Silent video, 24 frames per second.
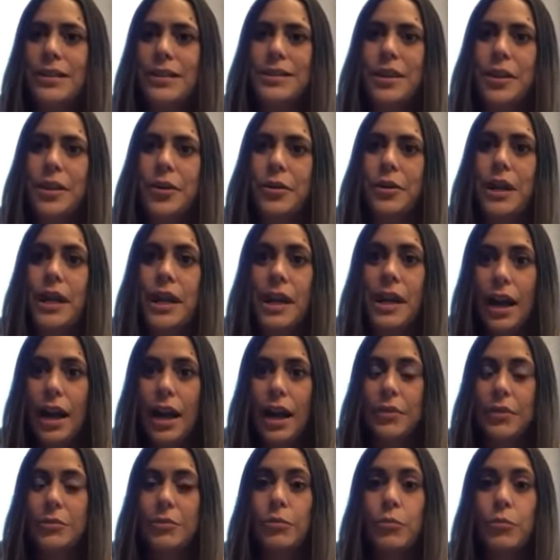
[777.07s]
So
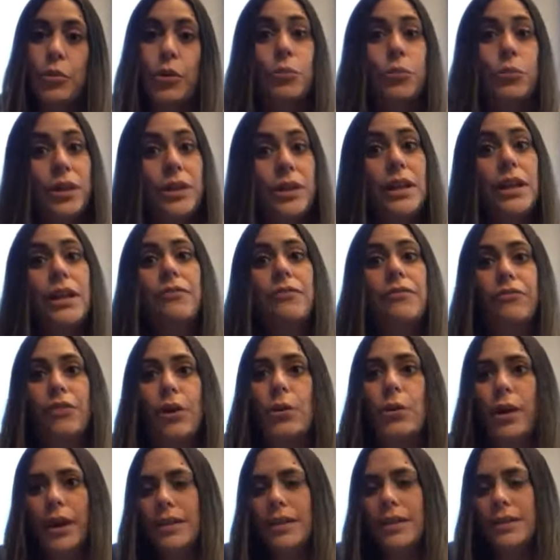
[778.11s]
we're really
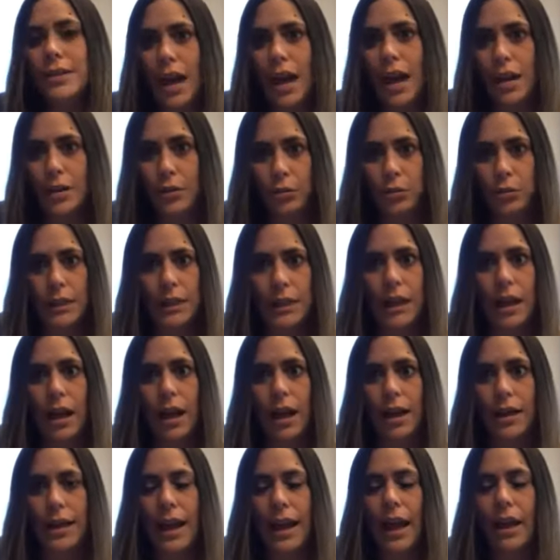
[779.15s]
focused not only
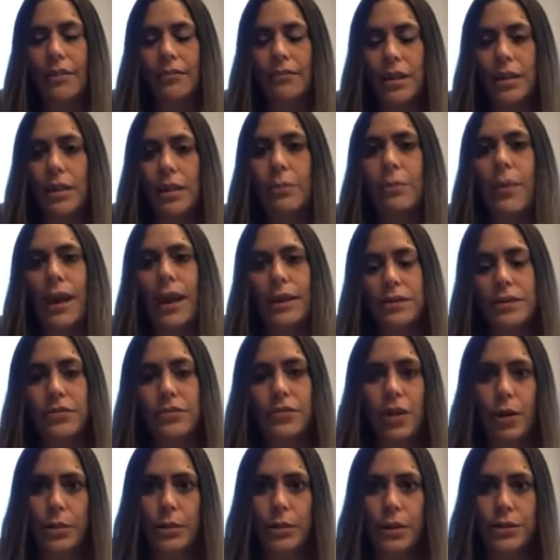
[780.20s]
on having the best
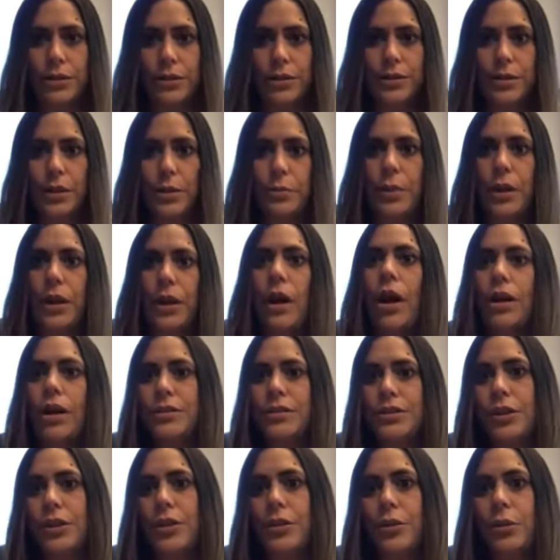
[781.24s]
farmers, but
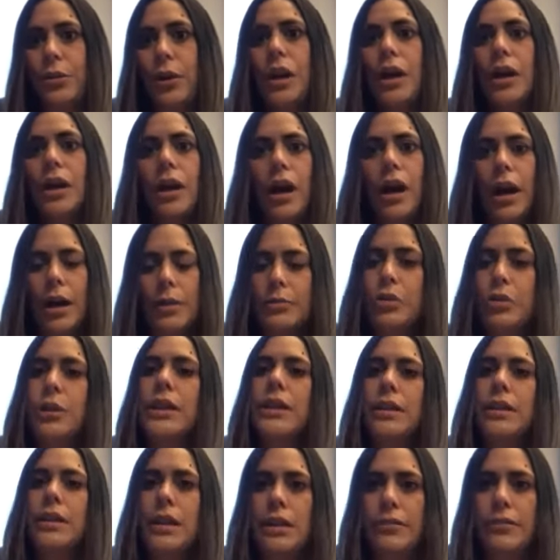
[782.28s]
also
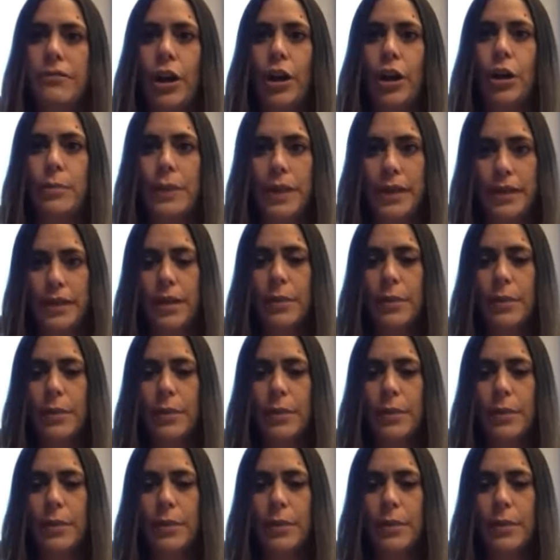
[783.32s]
treating the environment in the